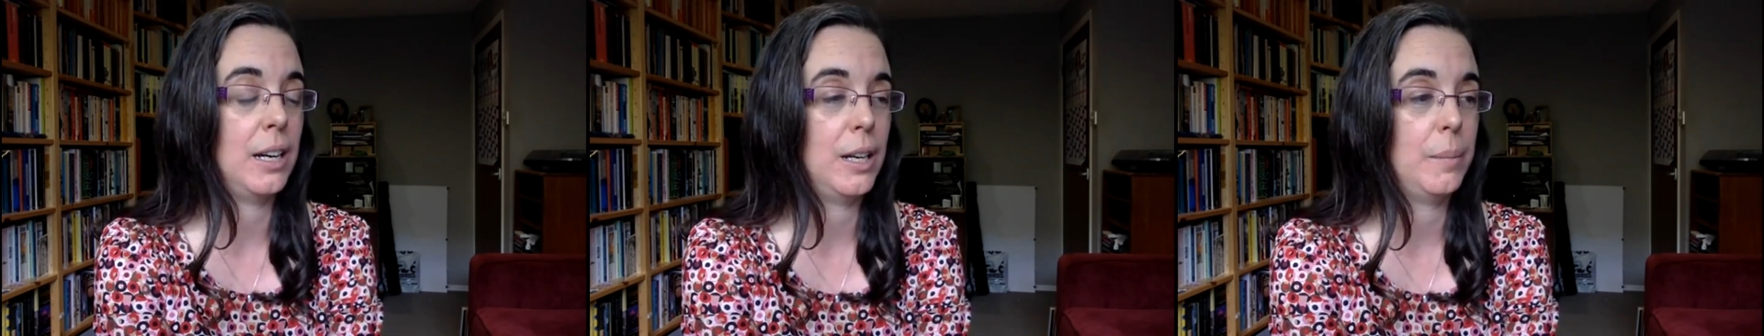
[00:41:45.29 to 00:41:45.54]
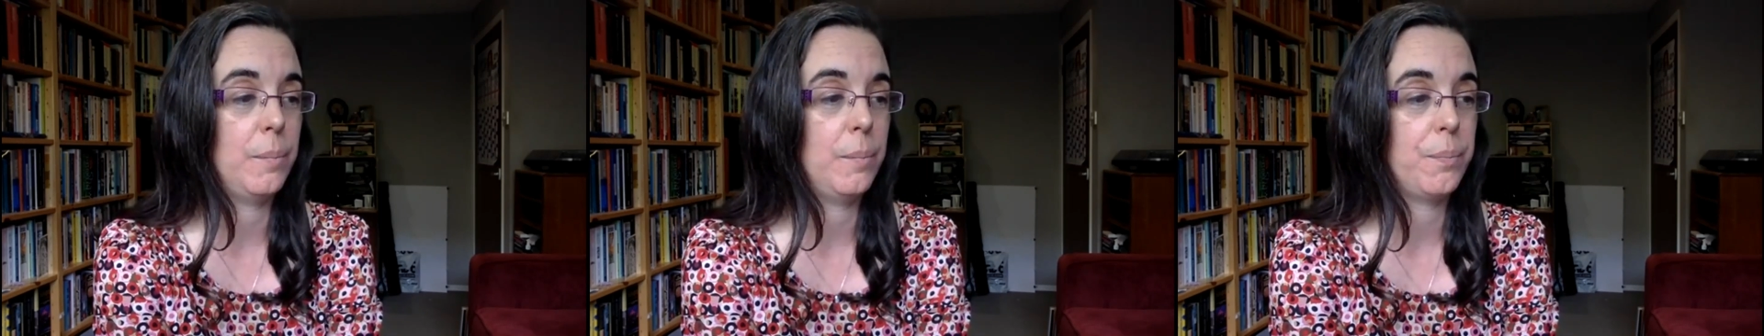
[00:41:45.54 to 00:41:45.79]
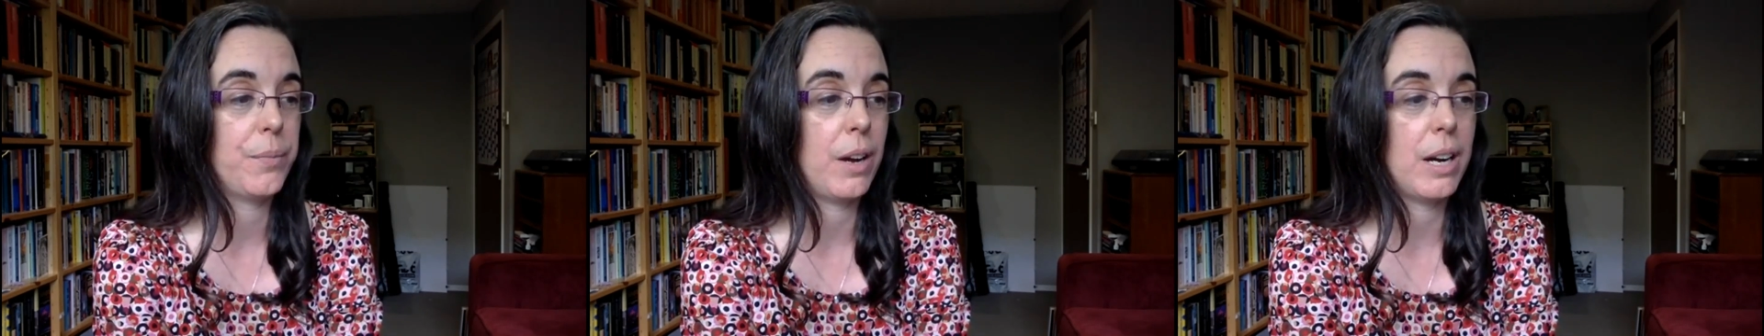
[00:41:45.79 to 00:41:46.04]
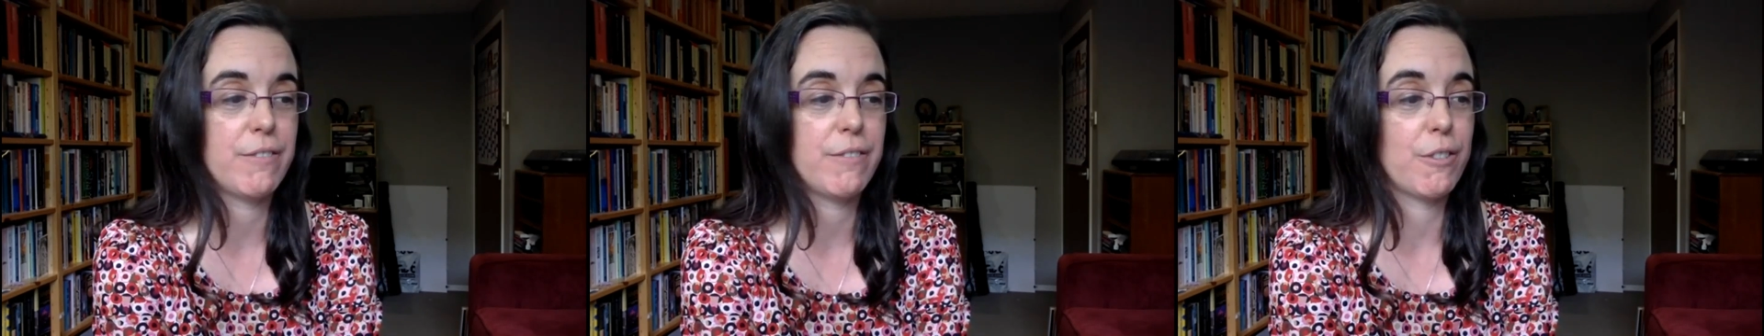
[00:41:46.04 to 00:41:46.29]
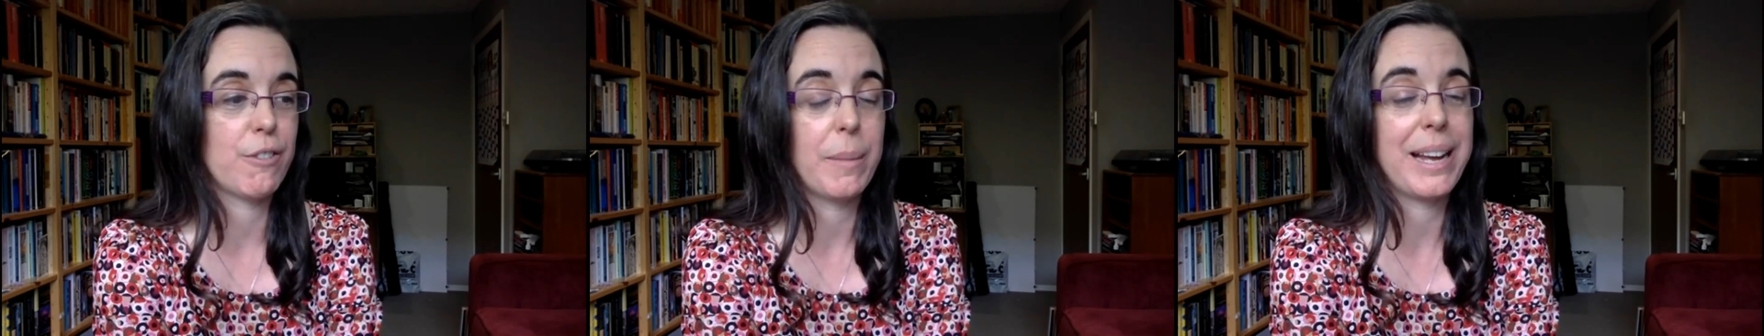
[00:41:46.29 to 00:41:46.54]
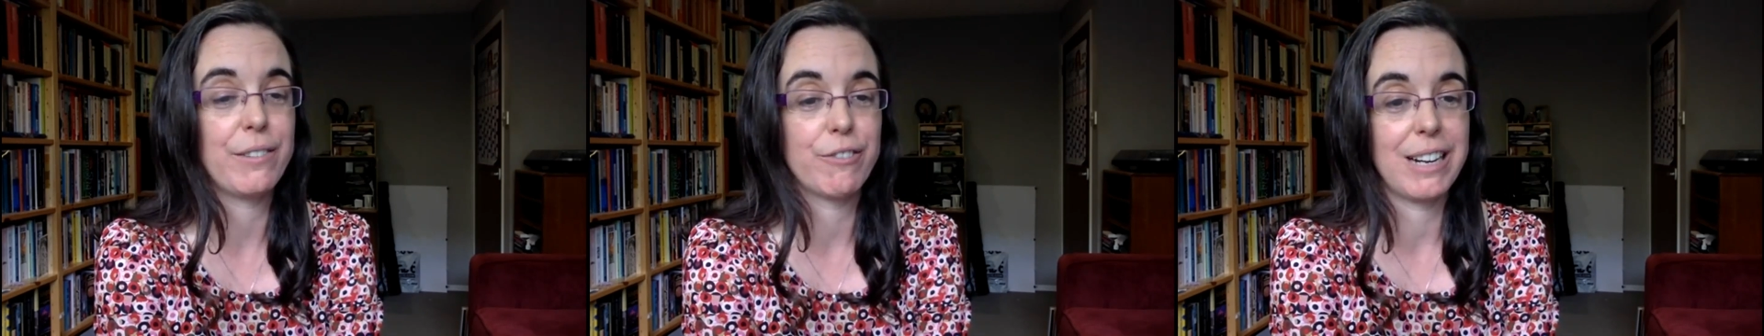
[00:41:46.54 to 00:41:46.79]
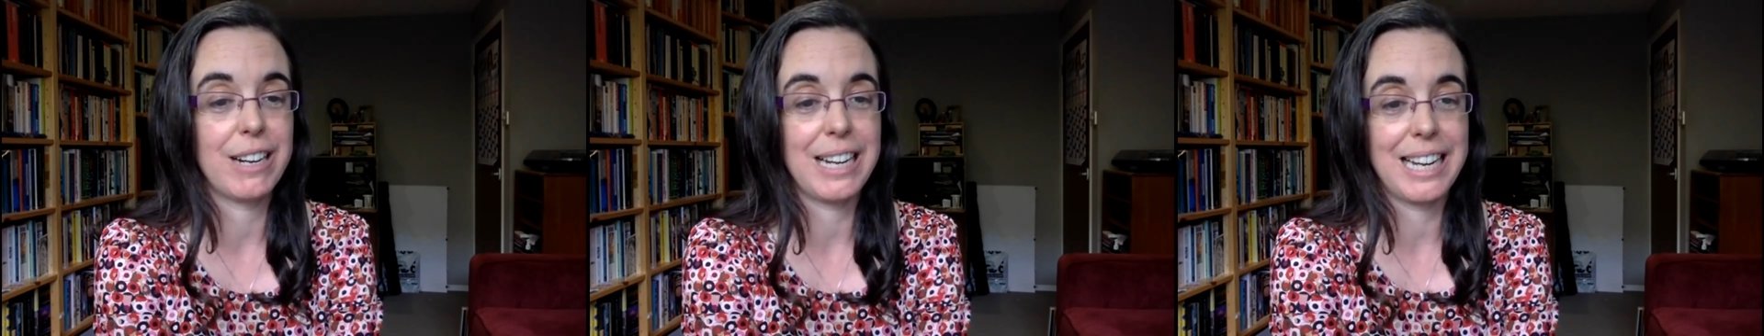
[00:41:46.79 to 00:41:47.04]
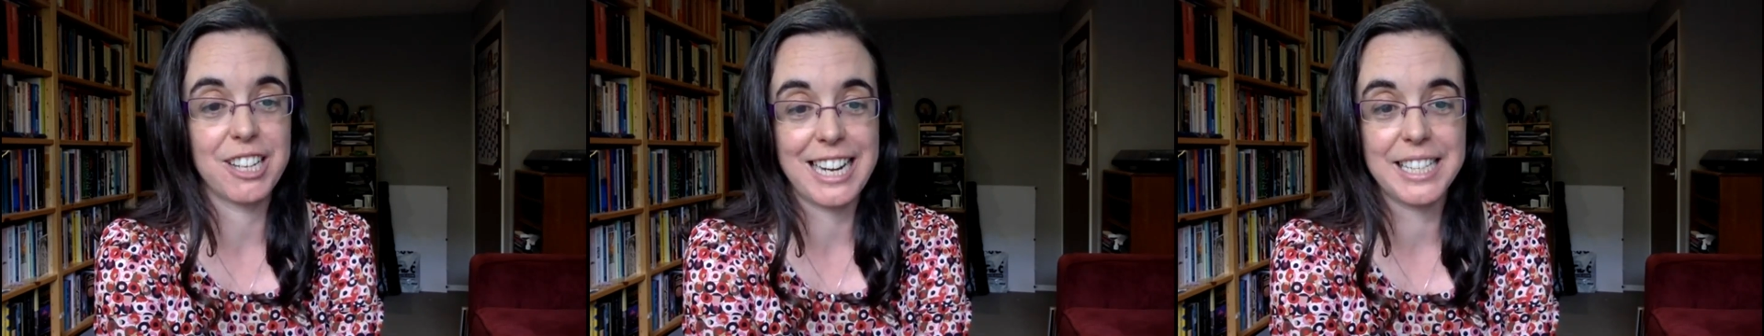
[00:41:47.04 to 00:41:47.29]
I remain really
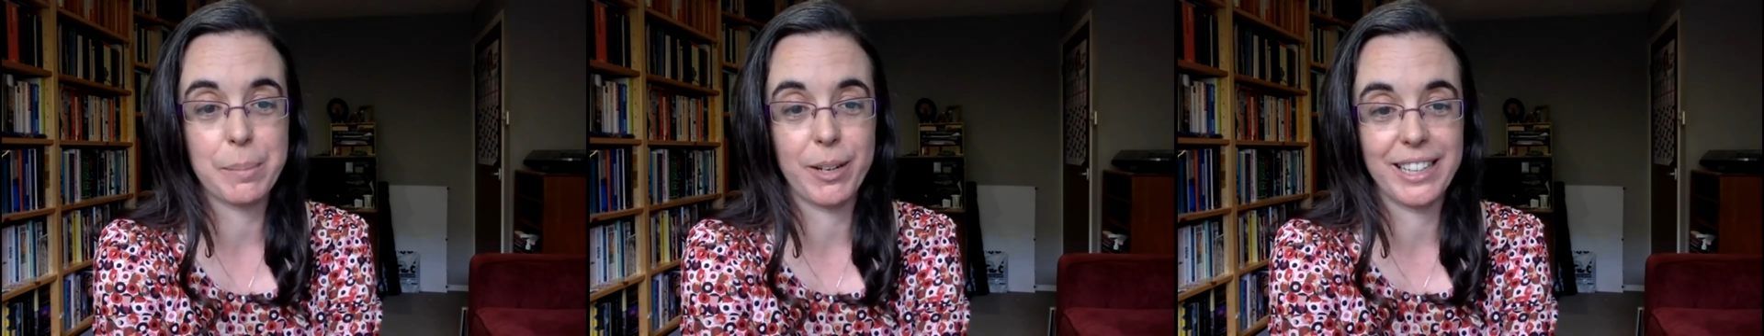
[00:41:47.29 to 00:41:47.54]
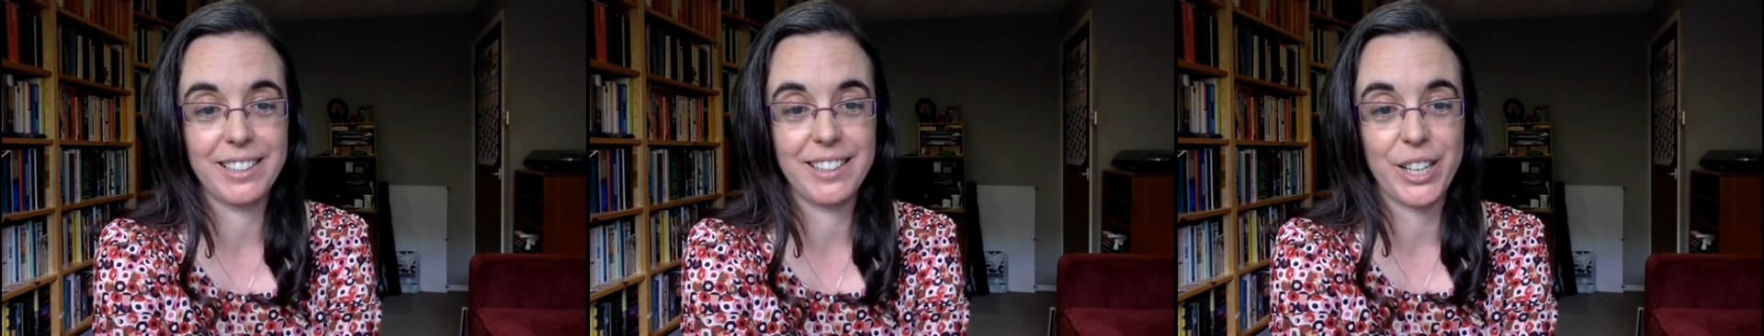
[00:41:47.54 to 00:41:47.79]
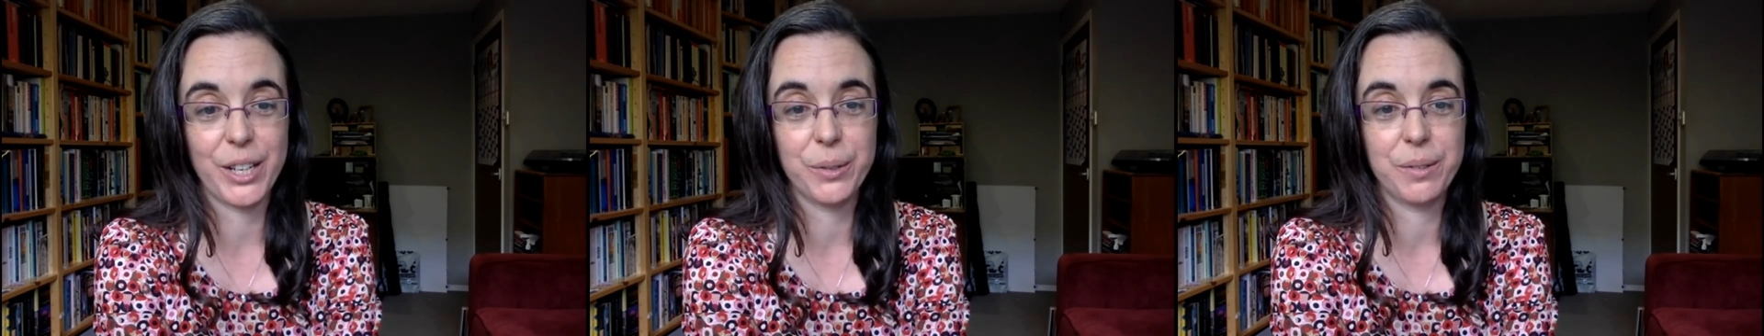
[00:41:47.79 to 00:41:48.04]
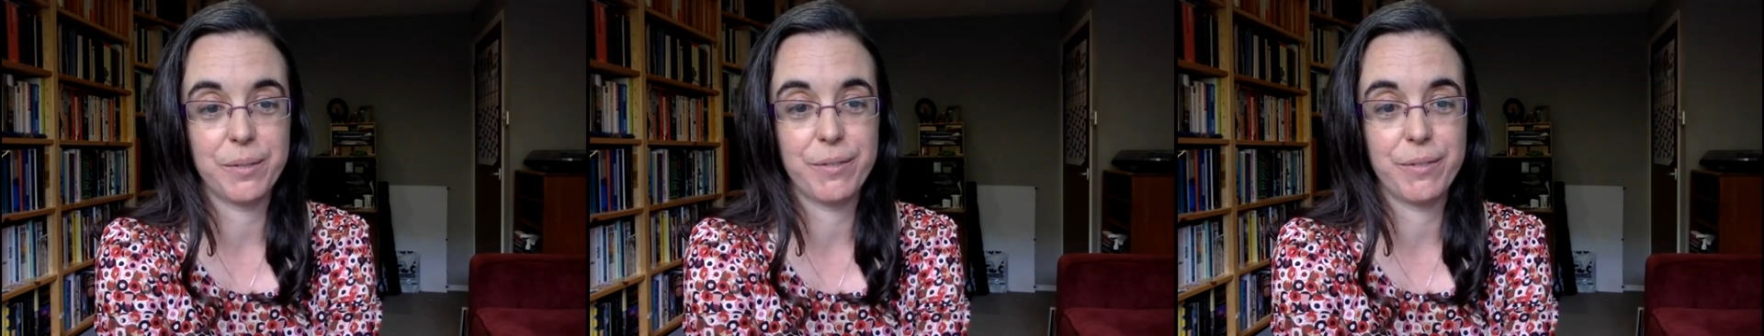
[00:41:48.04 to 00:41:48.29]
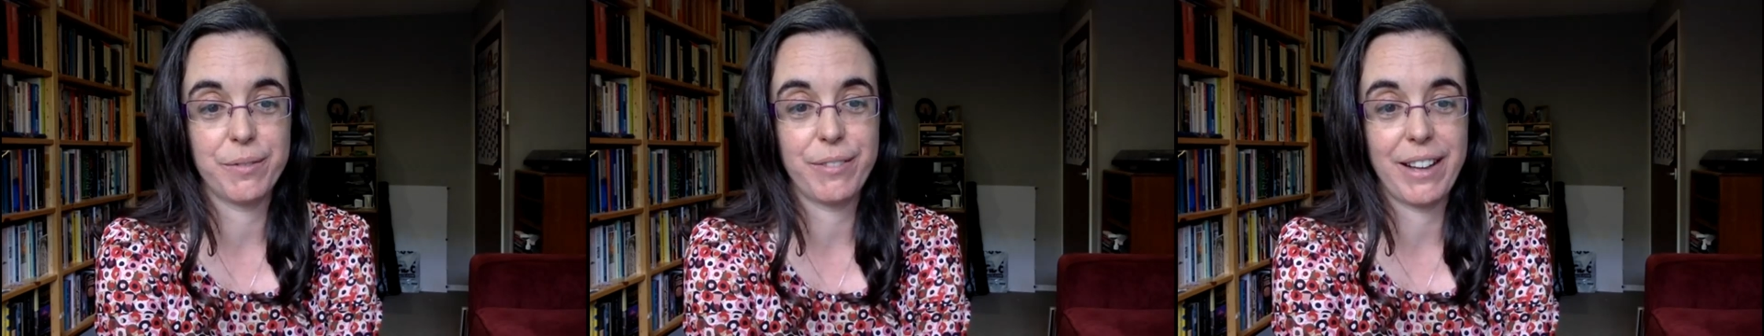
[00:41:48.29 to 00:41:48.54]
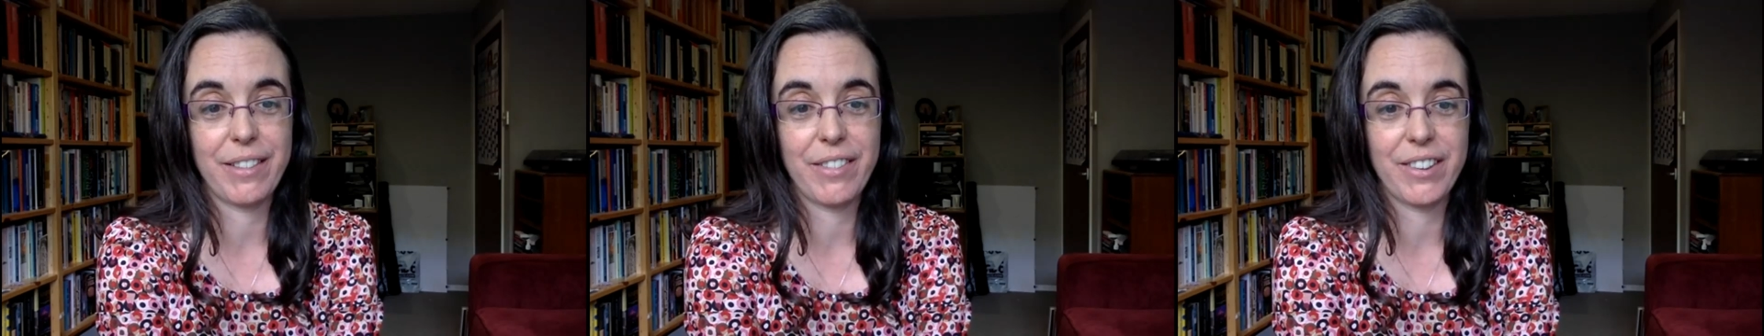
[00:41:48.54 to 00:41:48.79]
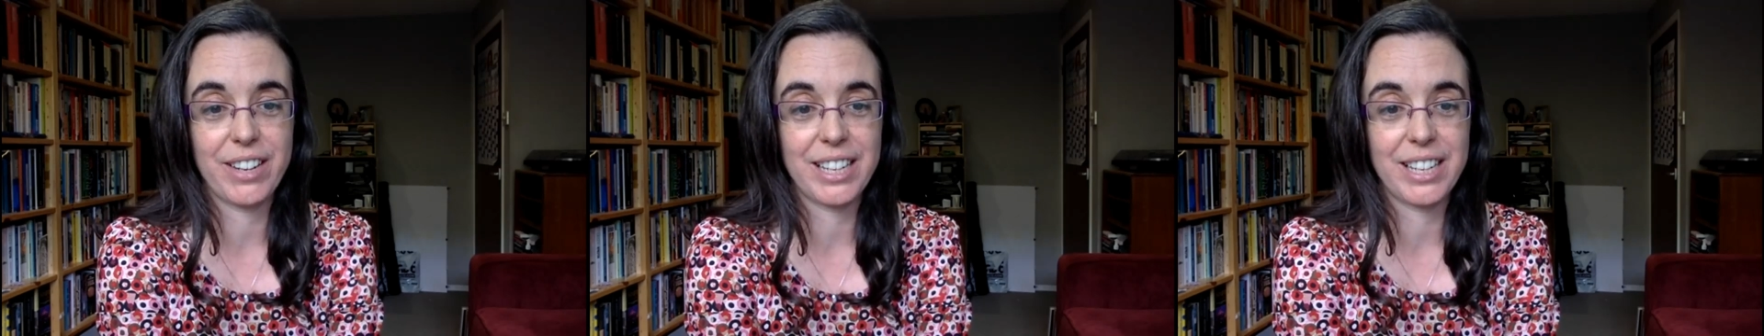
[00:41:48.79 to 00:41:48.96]
interested in it, despite the fact that it's